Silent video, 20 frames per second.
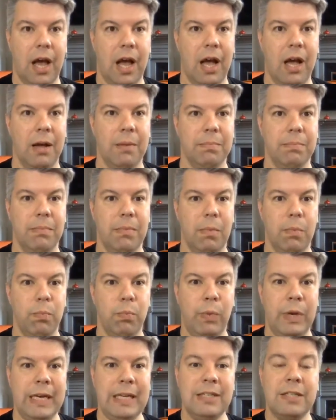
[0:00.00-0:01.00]
Um,
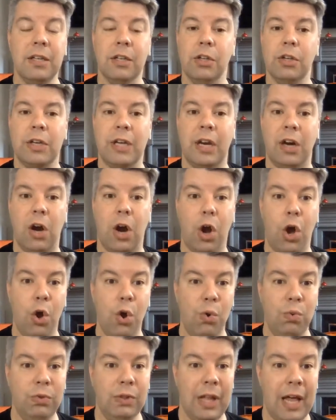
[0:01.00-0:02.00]
we need to look in our
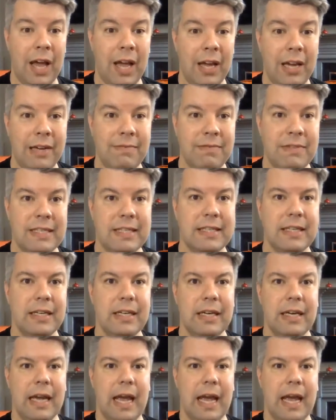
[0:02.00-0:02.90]
own lives